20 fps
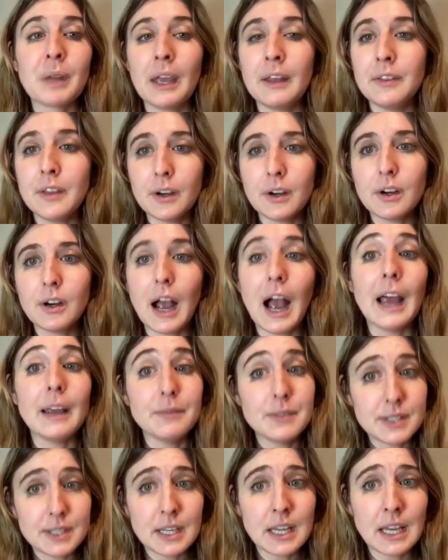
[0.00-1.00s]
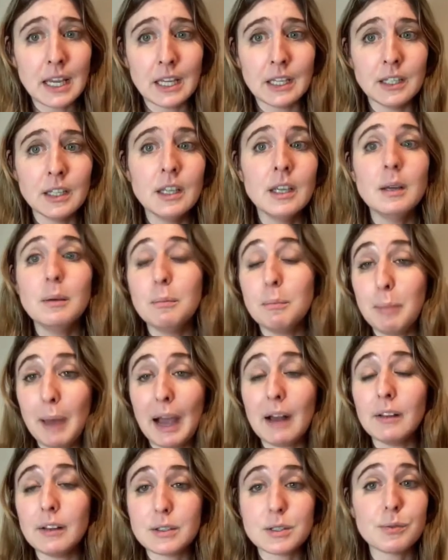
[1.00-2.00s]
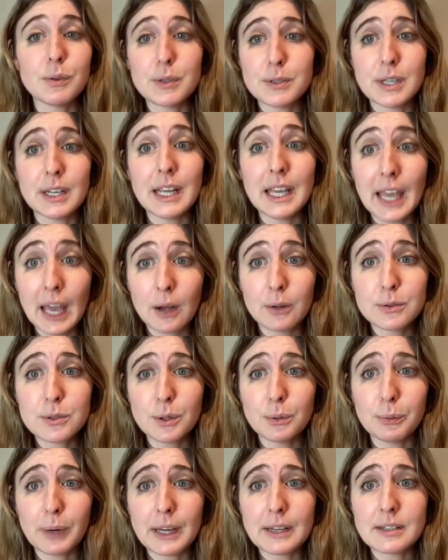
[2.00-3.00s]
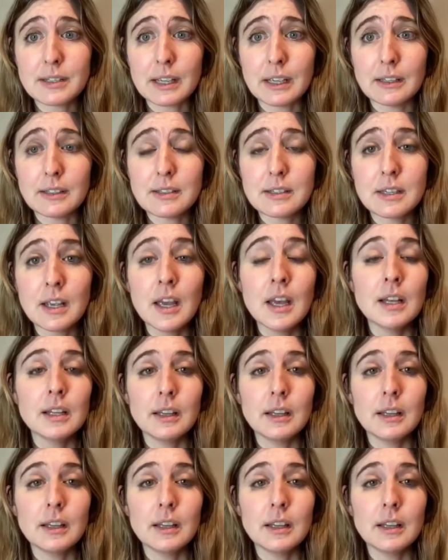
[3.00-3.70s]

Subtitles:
And there I've seen ballots for city council races,